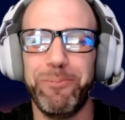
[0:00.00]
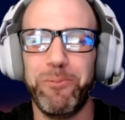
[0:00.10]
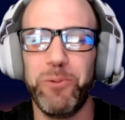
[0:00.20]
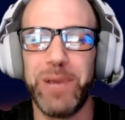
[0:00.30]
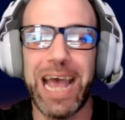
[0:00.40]

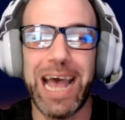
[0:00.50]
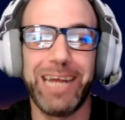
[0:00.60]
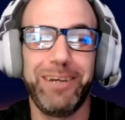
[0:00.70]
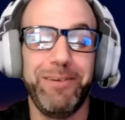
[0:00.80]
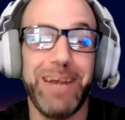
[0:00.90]
we
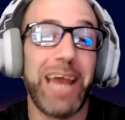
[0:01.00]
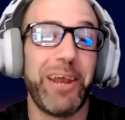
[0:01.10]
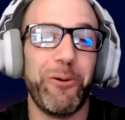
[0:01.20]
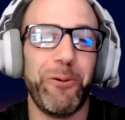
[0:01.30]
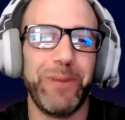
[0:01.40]
had
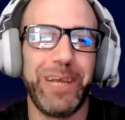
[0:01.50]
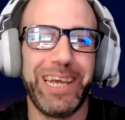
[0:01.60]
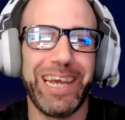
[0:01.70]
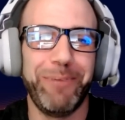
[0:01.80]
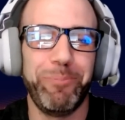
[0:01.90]
Neta
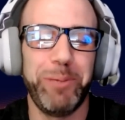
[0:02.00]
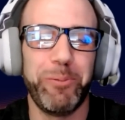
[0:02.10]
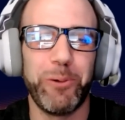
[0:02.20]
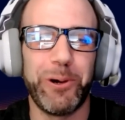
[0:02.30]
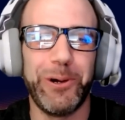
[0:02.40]
only, and
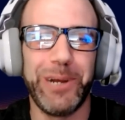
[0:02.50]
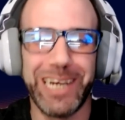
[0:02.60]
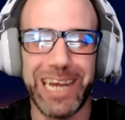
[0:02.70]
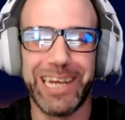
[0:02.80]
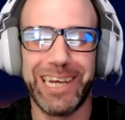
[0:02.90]
people were
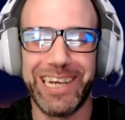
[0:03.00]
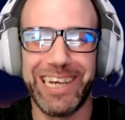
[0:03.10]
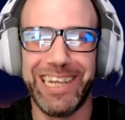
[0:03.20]
earning Neta,